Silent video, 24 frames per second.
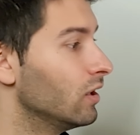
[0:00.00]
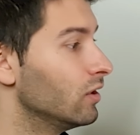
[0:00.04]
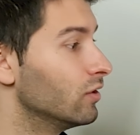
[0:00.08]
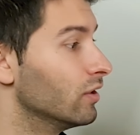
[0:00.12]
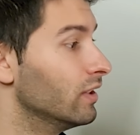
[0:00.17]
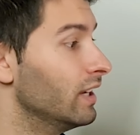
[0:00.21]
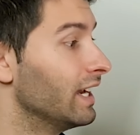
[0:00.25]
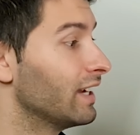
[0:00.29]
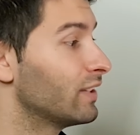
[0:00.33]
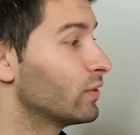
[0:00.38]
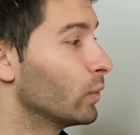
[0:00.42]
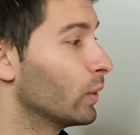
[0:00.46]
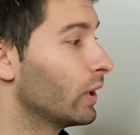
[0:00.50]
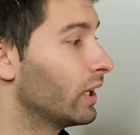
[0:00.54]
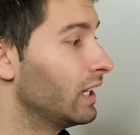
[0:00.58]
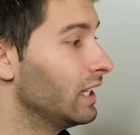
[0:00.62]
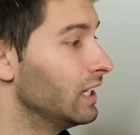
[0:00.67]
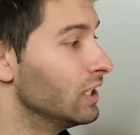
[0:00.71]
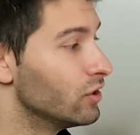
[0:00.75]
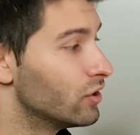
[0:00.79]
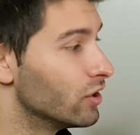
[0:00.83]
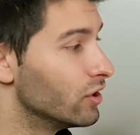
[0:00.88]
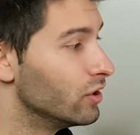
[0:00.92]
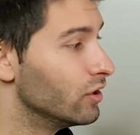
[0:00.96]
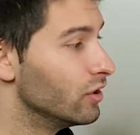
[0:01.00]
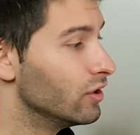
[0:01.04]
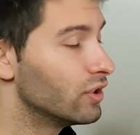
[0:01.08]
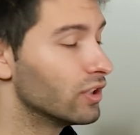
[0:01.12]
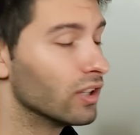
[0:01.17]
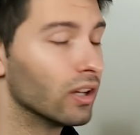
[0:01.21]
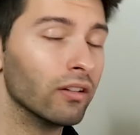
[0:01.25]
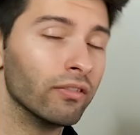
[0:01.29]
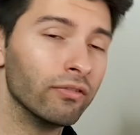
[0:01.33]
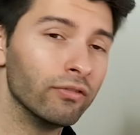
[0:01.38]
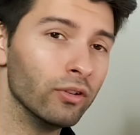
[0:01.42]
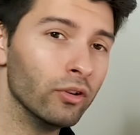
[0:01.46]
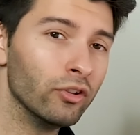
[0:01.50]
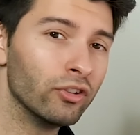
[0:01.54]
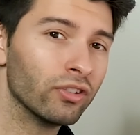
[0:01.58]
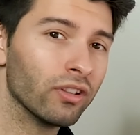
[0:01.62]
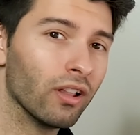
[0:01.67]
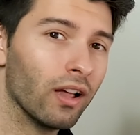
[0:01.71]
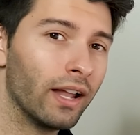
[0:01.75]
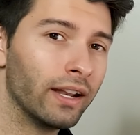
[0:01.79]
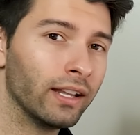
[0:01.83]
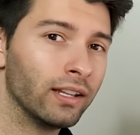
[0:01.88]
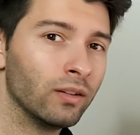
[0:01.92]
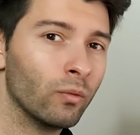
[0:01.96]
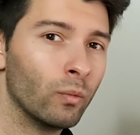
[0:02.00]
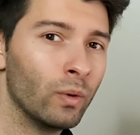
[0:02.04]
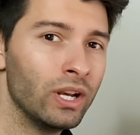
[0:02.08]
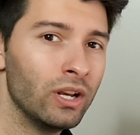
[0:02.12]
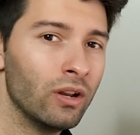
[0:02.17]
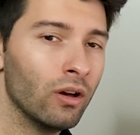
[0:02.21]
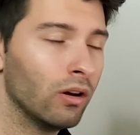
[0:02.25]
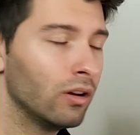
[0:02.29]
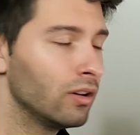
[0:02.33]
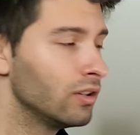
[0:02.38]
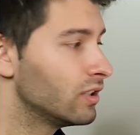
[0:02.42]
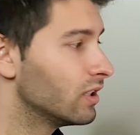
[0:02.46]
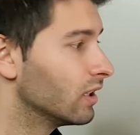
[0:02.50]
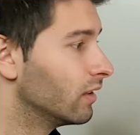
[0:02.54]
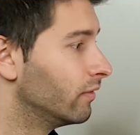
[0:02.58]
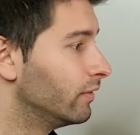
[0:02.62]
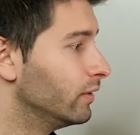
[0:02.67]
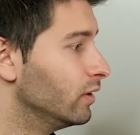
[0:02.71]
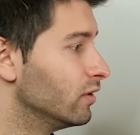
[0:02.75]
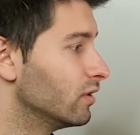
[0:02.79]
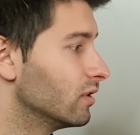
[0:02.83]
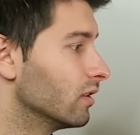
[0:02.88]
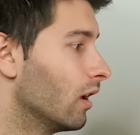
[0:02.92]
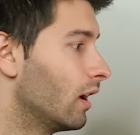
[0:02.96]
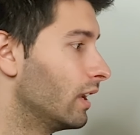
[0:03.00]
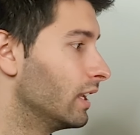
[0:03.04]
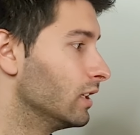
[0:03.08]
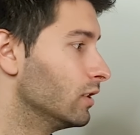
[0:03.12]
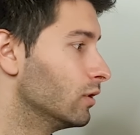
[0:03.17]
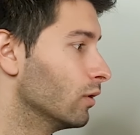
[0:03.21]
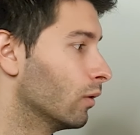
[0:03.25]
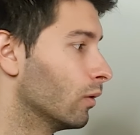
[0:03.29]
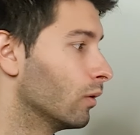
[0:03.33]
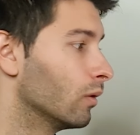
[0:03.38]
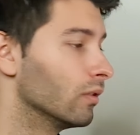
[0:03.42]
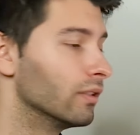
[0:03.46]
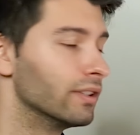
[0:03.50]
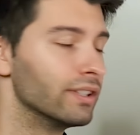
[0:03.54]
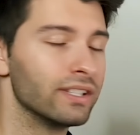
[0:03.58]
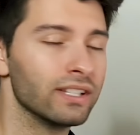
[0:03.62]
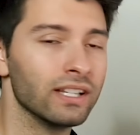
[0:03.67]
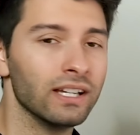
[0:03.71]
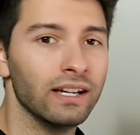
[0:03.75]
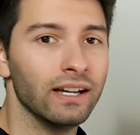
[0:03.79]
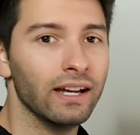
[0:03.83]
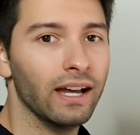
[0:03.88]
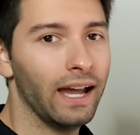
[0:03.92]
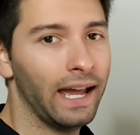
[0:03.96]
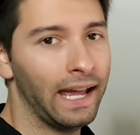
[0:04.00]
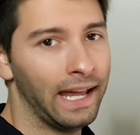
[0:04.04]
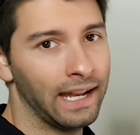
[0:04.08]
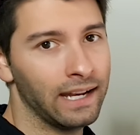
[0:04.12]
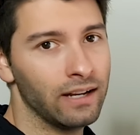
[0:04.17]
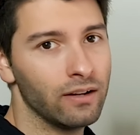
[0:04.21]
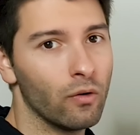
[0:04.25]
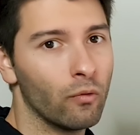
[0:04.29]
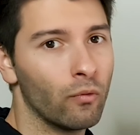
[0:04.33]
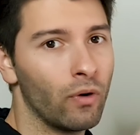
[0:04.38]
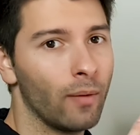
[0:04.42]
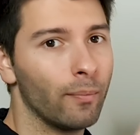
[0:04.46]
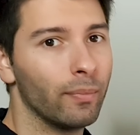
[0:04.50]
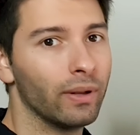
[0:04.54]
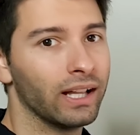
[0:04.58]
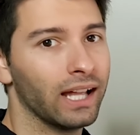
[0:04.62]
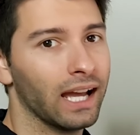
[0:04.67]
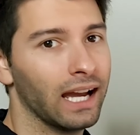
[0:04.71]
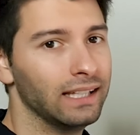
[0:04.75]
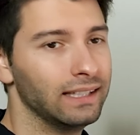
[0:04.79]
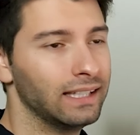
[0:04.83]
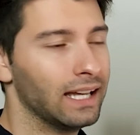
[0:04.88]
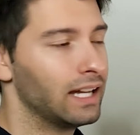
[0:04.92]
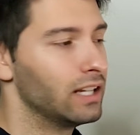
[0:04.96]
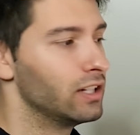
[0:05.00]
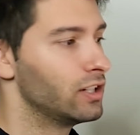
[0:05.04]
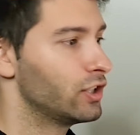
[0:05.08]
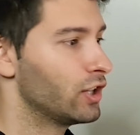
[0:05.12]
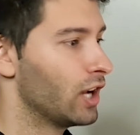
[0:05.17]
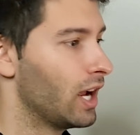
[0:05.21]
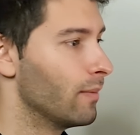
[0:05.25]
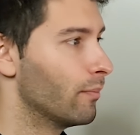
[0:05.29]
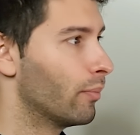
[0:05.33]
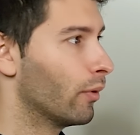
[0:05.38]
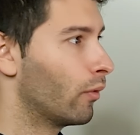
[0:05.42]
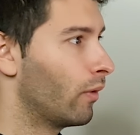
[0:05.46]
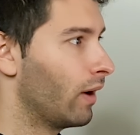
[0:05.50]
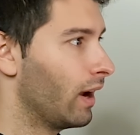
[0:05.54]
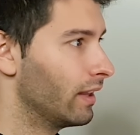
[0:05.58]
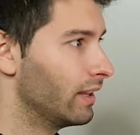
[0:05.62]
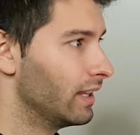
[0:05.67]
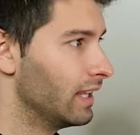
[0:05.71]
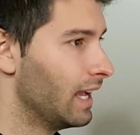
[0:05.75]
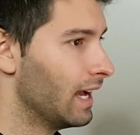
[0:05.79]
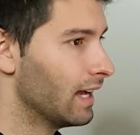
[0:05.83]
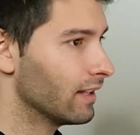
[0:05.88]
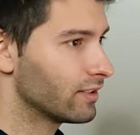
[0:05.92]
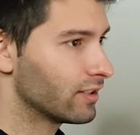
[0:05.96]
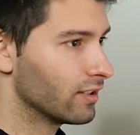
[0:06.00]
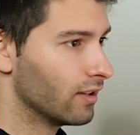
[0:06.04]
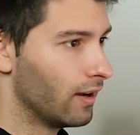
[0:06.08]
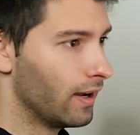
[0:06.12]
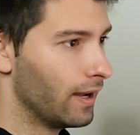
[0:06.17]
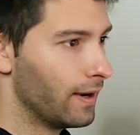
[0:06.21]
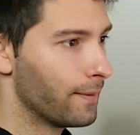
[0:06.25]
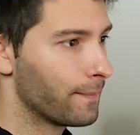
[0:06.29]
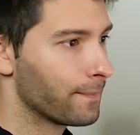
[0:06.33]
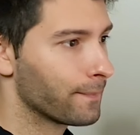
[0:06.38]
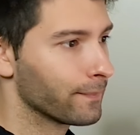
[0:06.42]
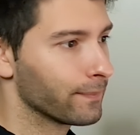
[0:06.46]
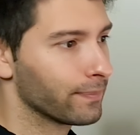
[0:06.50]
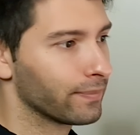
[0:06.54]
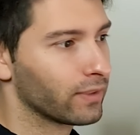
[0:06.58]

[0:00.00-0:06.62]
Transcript: So next we're going to introduce a few sliding windows, a few sliding doors, and replicate that shape around the outside.